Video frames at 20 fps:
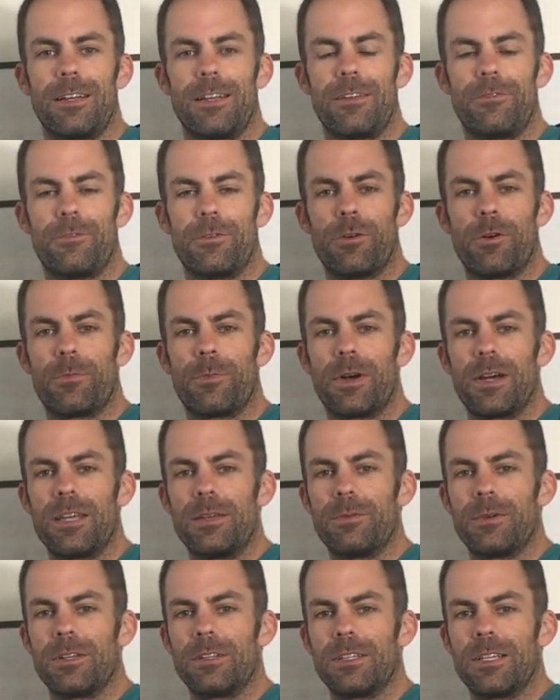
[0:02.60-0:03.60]
if you're on my
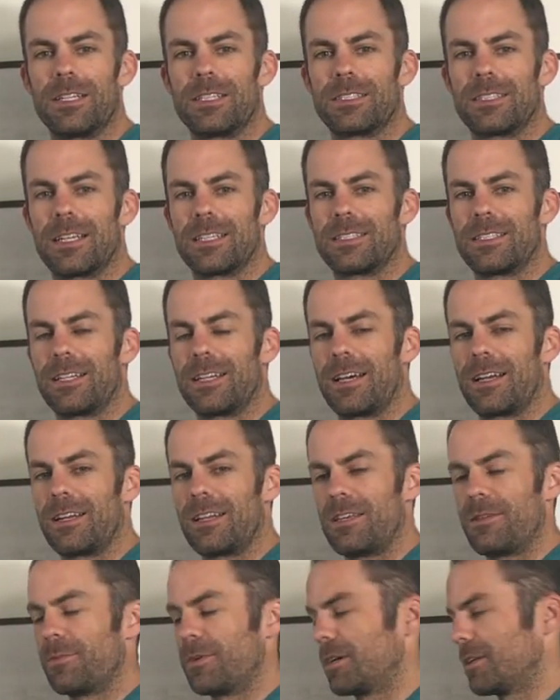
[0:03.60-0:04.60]
email list, I sent out an
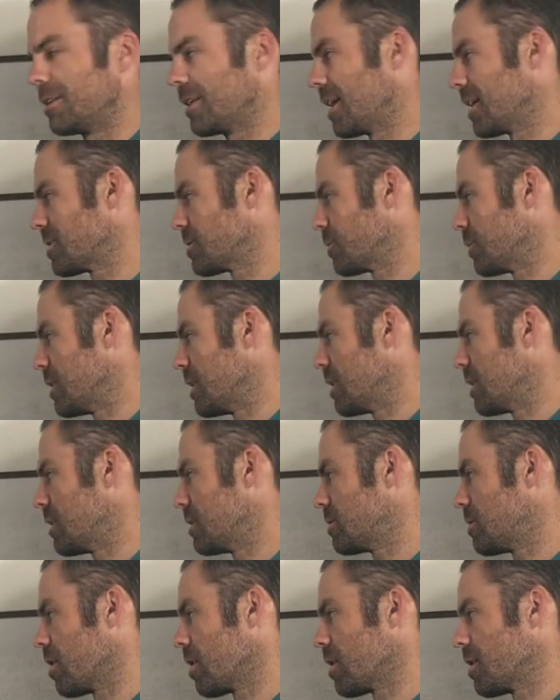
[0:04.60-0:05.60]
email last week
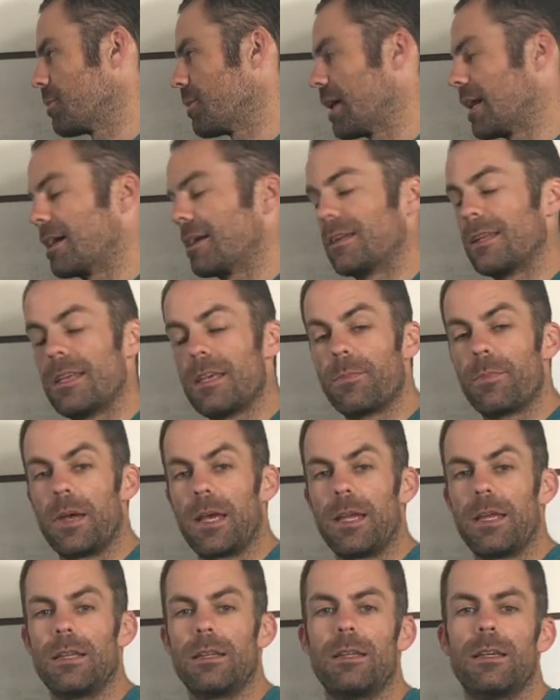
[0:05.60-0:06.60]
talking about knee
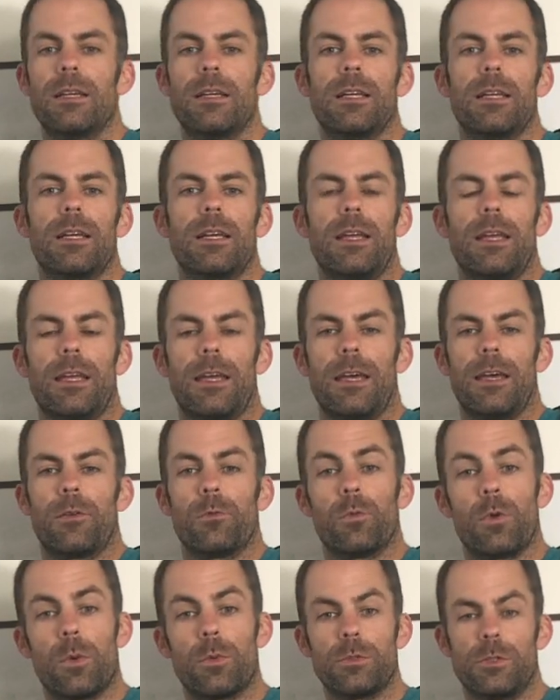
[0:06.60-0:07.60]
pain and
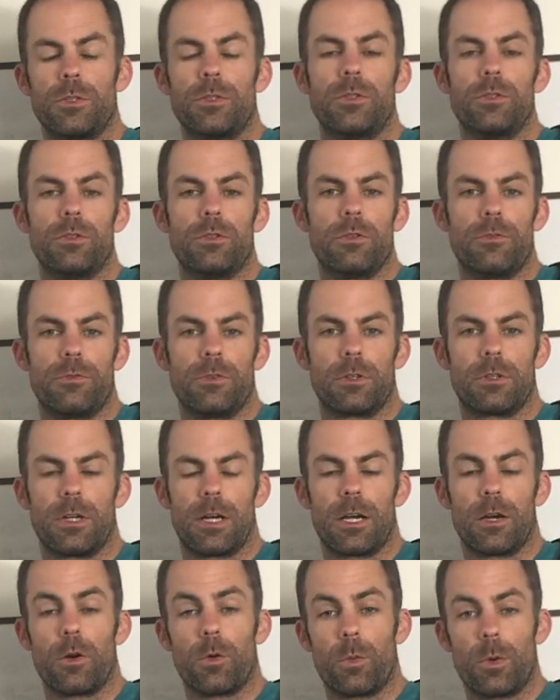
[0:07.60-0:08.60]
what would you do if your
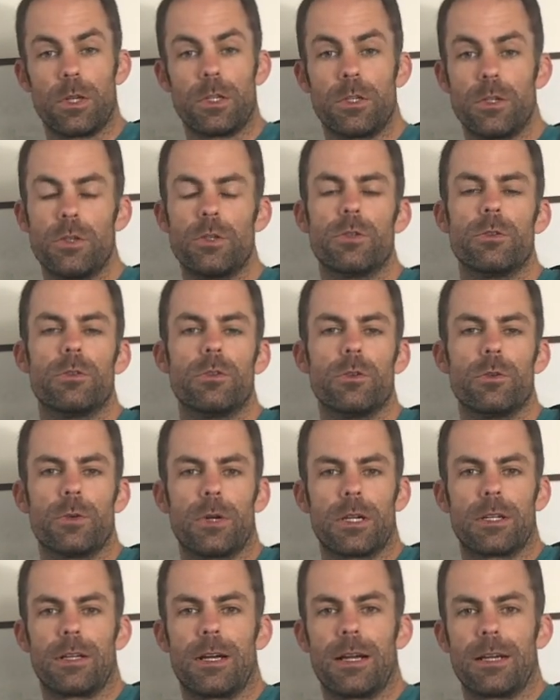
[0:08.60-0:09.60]
client, or what do you do when a
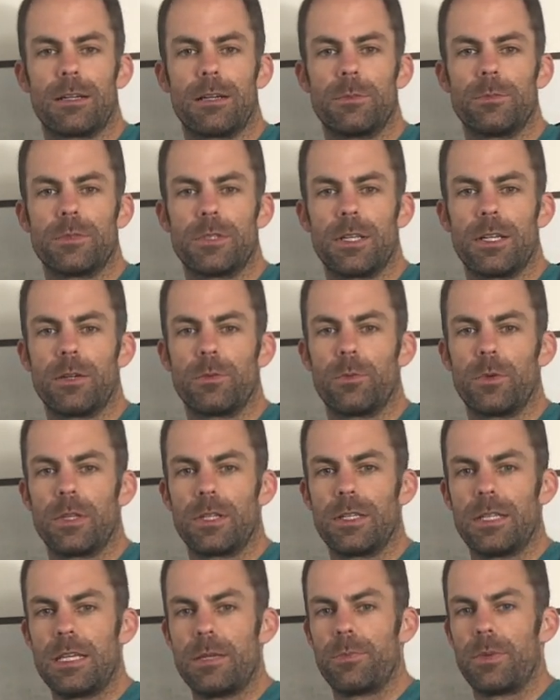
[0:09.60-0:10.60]
client comes in with
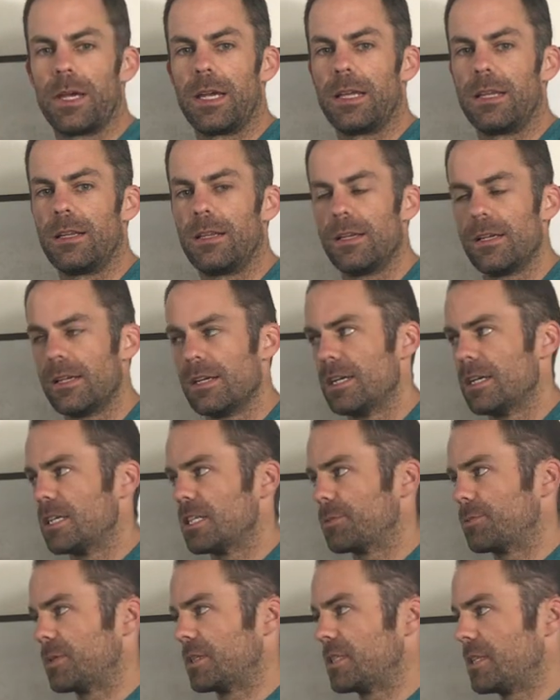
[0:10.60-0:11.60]
knee pain,
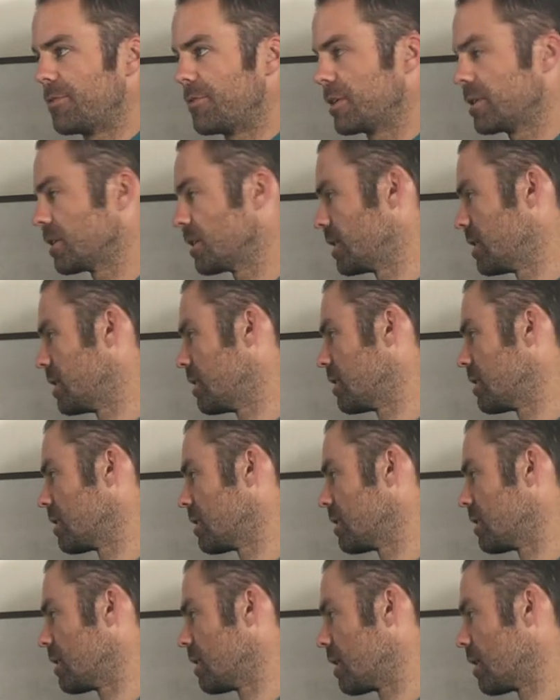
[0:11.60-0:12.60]
specifically
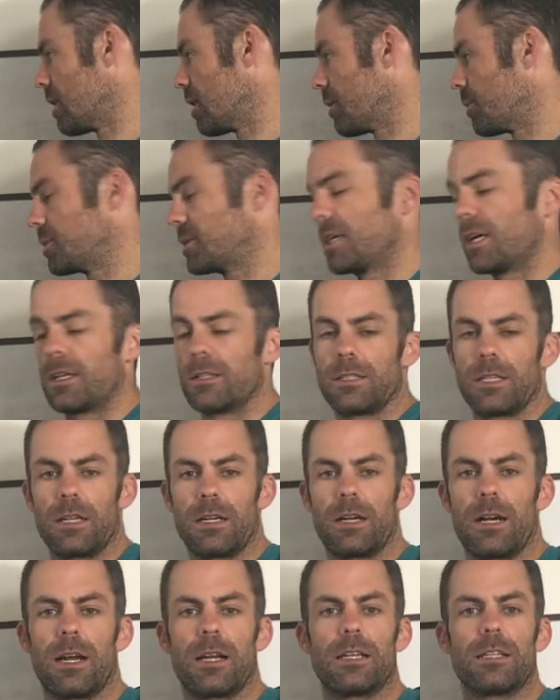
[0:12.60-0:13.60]
patella
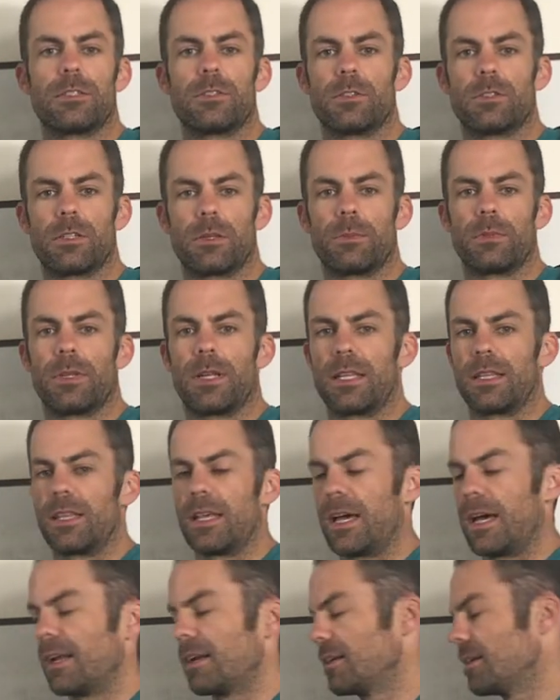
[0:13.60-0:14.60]
tendonitis or something like
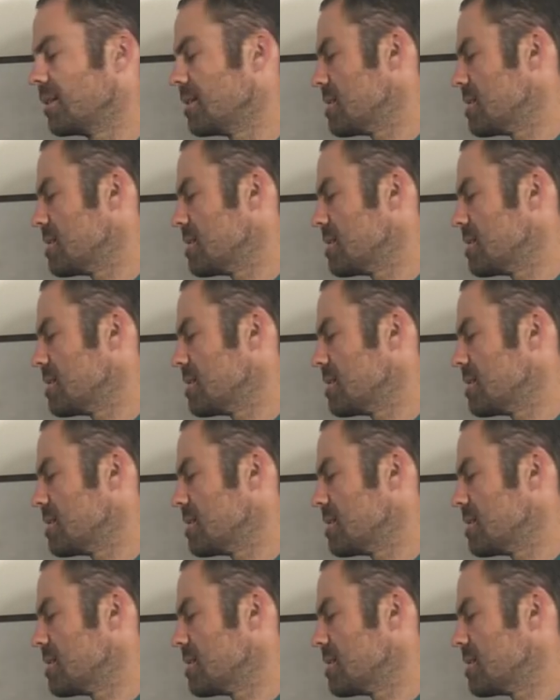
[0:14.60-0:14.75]
that.